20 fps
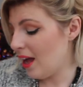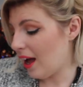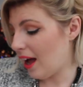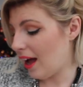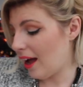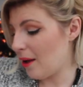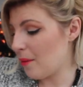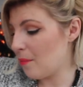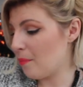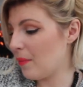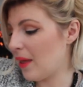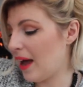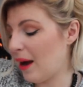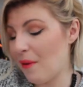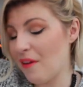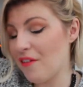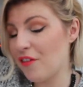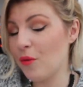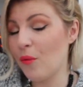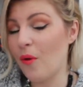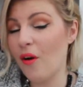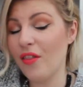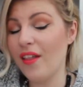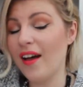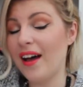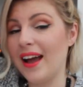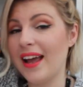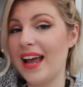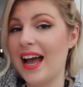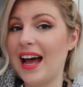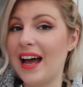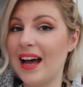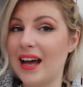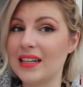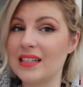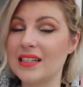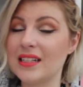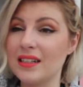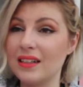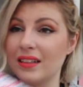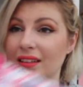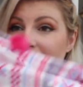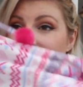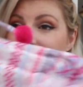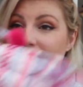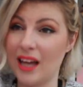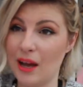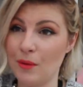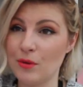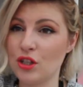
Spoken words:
However, the one that I